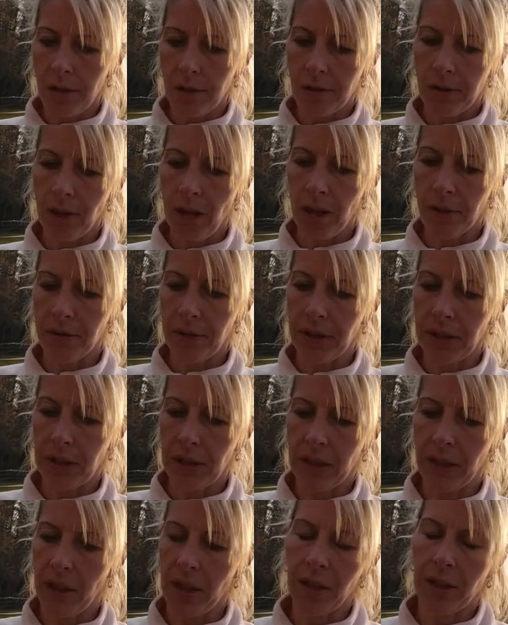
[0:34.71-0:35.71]
not really,
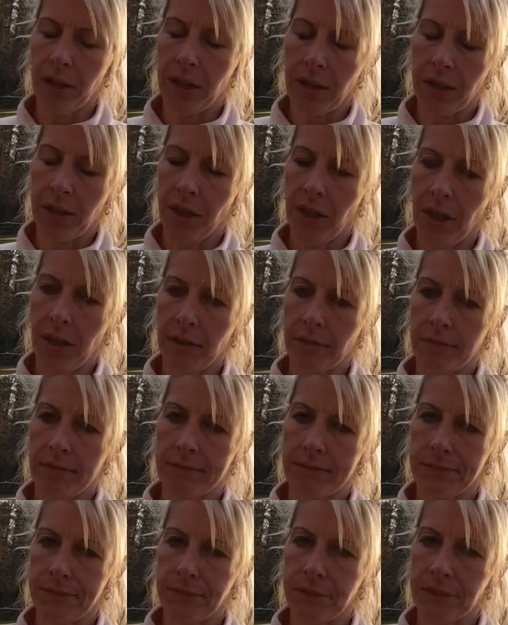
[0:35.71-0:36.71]
they're not
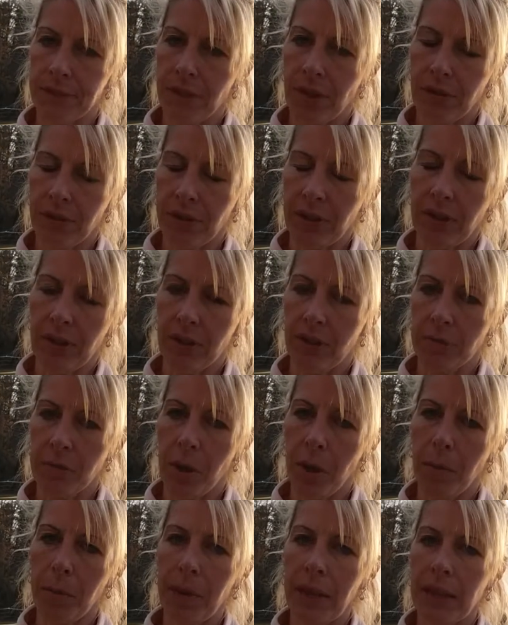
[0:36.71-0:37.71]
really
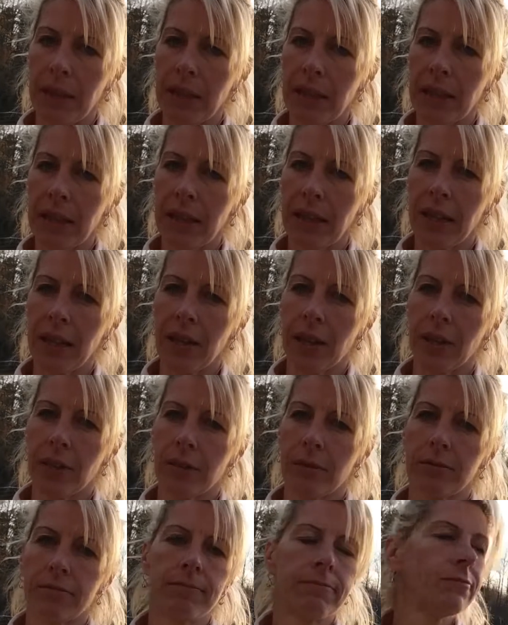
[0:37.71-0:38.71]
small, but
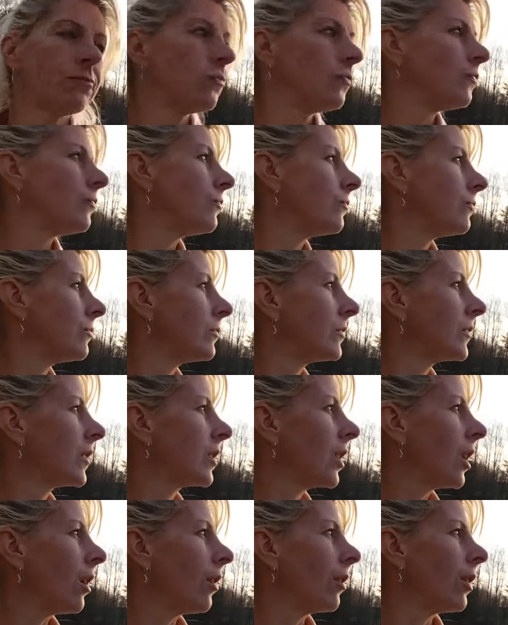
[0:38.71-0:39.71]
they're,
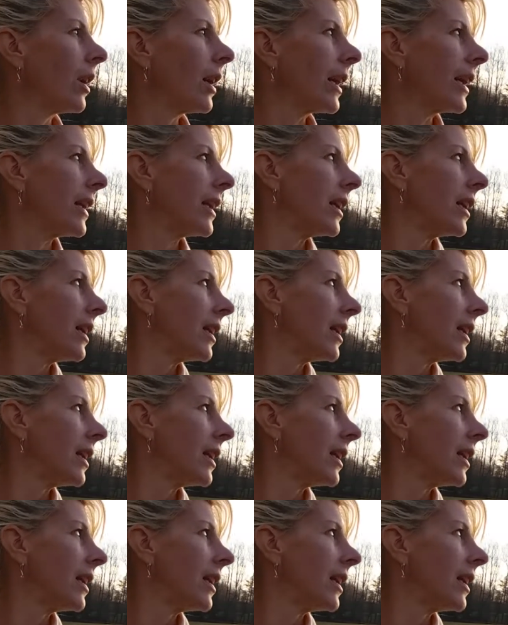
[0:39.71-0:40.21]
oh hi,